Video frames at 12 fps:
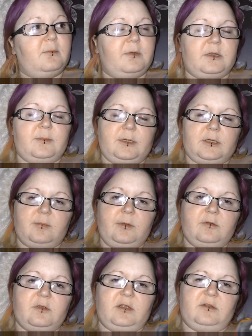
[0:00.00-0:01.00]
put them on a
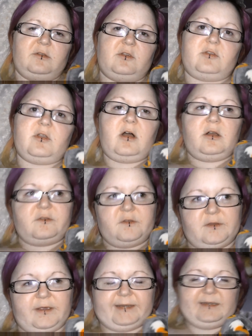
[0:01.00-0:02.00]
computer and
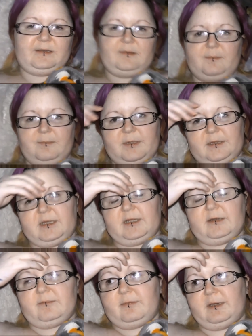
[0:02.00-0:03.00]
started to edit them but
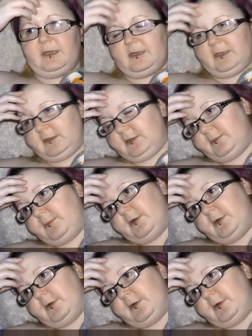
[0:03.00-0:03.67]
then we ended up